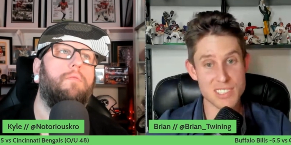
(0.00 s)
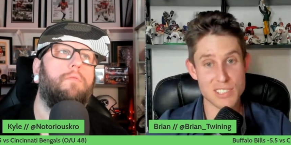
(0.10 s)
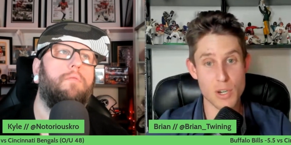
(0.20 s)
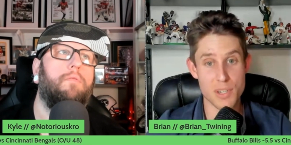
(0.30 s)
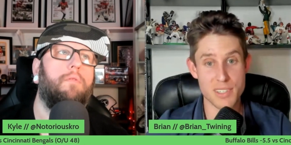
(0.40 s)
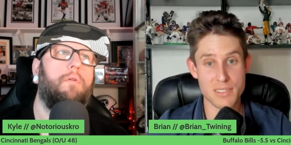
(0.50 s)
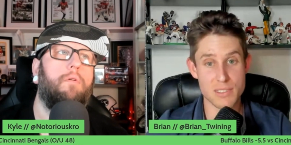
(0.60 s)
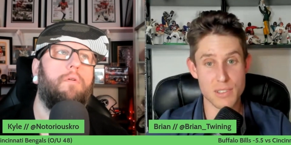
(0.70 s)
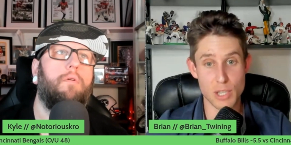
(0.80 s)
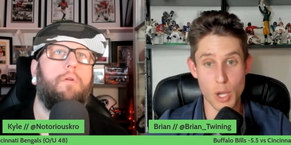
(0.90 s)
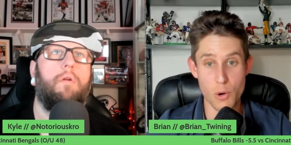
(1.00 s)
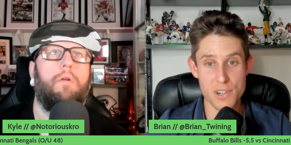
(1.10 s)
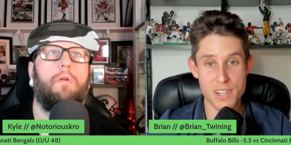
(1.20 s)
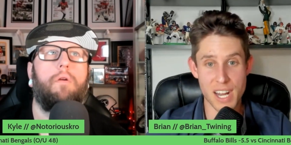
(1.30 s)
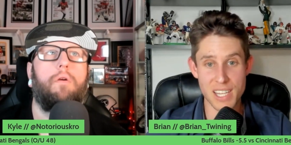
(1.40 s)
Speaker 1: it's going
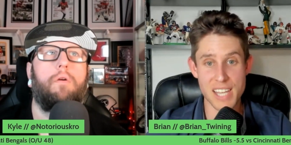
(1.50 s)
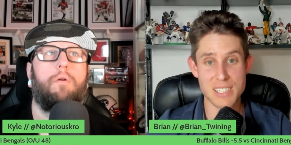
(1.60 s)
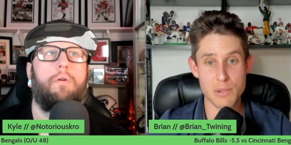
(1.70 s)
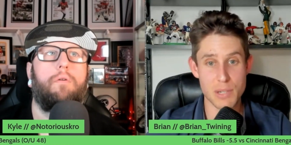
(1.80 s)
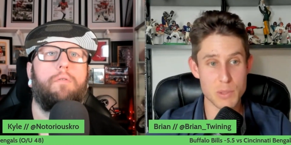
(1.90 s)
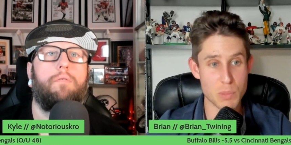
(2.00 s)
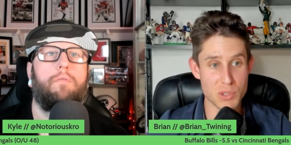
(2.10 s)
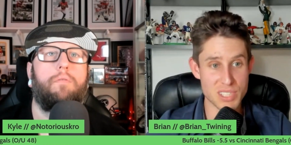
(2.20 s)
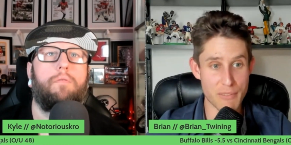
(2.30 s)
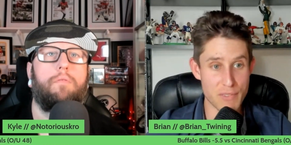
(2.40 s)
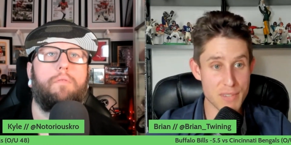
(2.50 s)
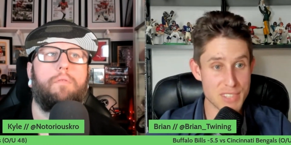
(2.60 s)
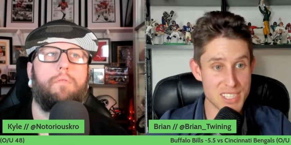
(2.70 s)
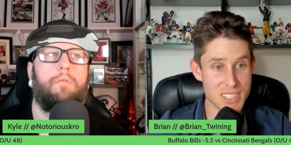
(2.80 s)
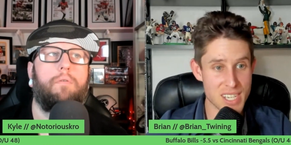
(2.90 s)
lower. I liked it when it was posted at
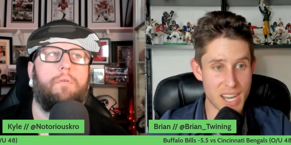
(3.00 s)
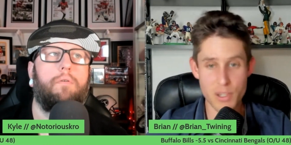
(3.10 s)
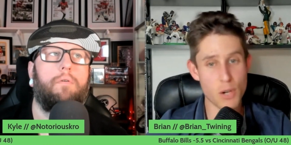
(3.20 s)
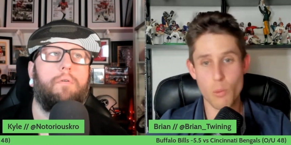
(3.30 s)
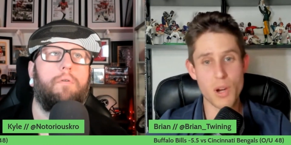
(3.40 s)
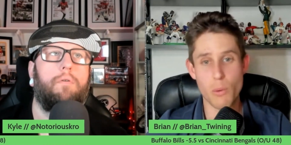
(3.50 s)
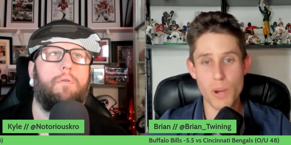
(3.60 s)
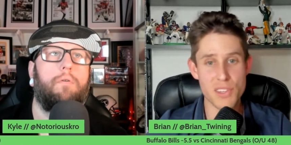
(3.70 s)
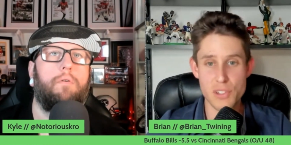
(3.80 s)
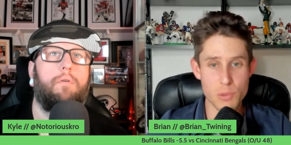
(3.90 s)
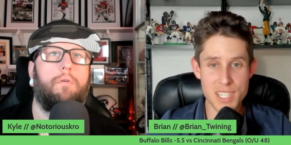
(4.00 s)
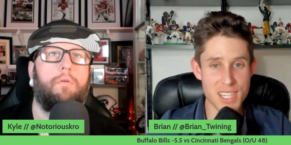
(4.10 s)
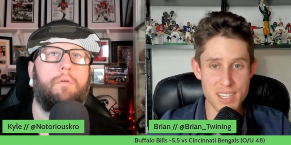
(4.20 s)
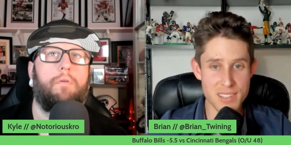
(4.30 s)
50. I don't care what weather we get.